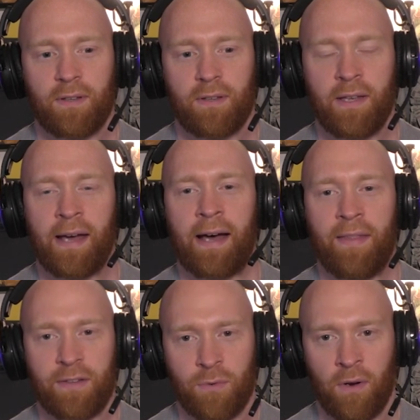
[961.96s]
yeah,
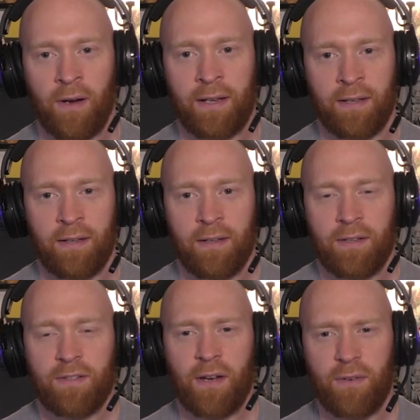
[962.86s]
that's right.
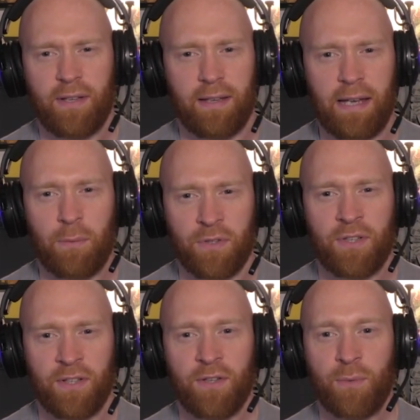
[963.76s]
So it was
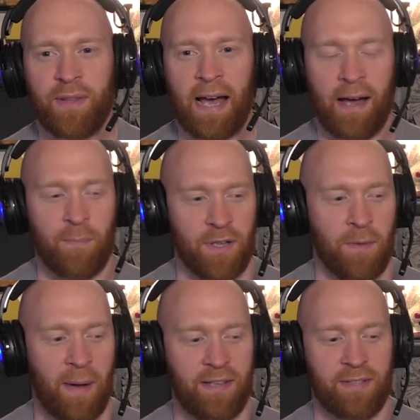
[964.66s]
to do with that, but
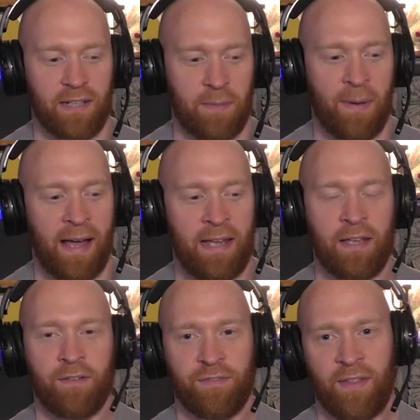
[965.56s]
you're basically
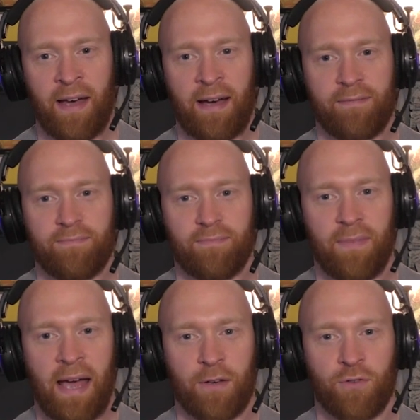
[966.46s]
paying for that
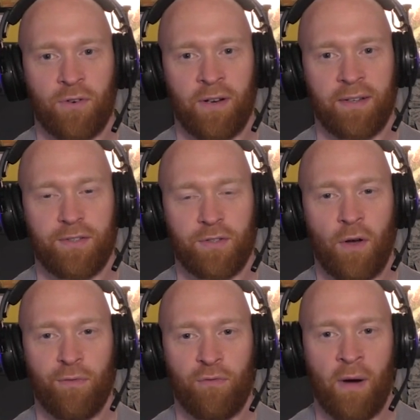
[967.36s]
extra
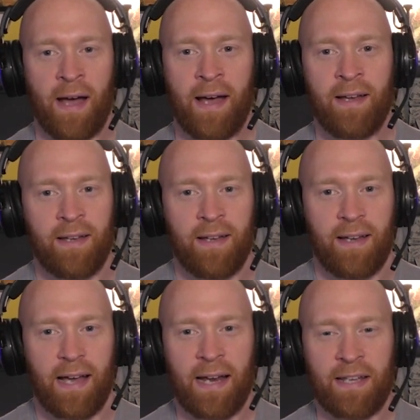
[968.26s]
software,
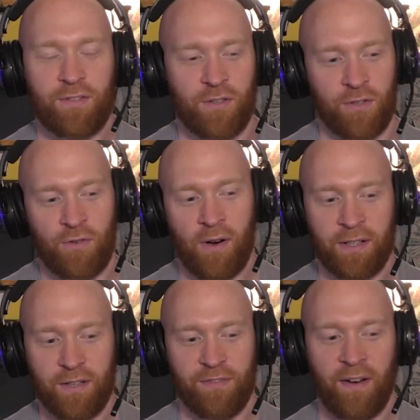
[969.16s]
and it's just
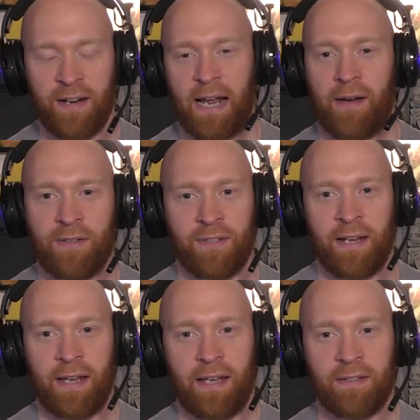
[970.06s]
trying to find out, isn't
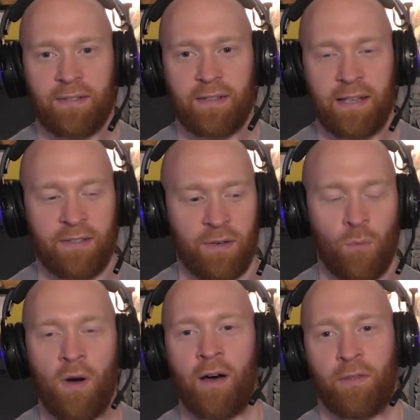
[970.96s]
it? Is it
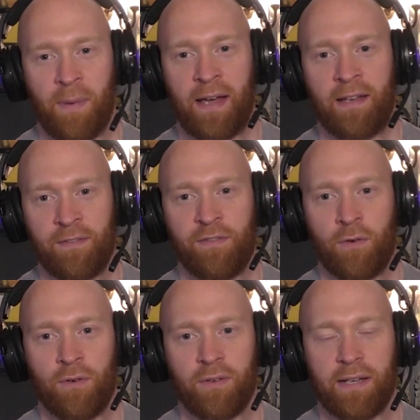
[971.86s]
worth paying
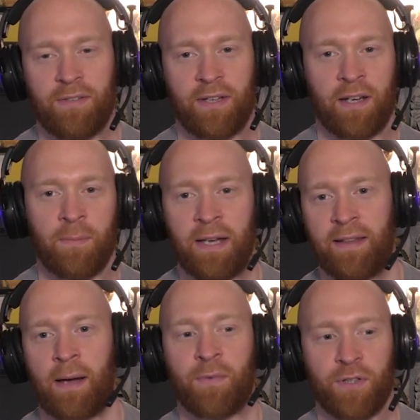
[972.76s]
for? Is it going to make
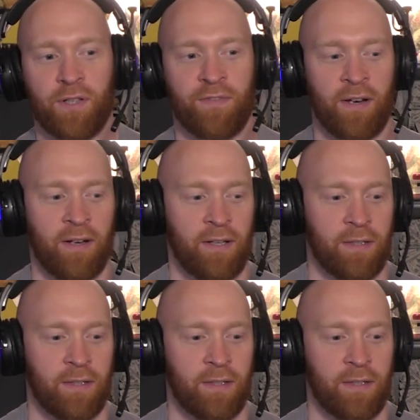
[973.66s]
that much of a,